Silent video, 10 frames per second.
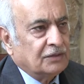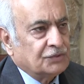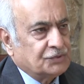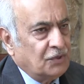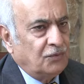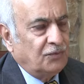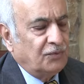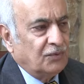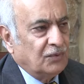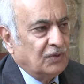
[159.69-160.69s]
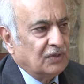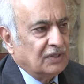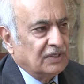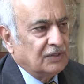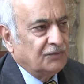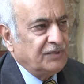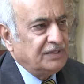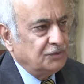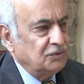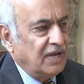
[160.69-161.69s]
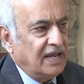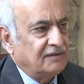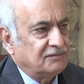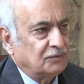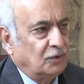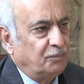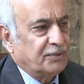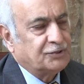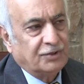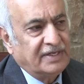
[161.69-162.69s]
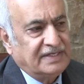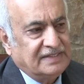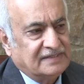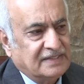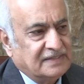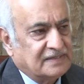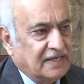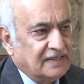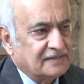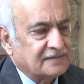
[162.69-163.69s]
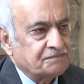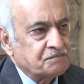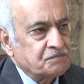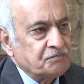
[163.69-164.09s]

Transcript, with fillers: So we do have opportunities these days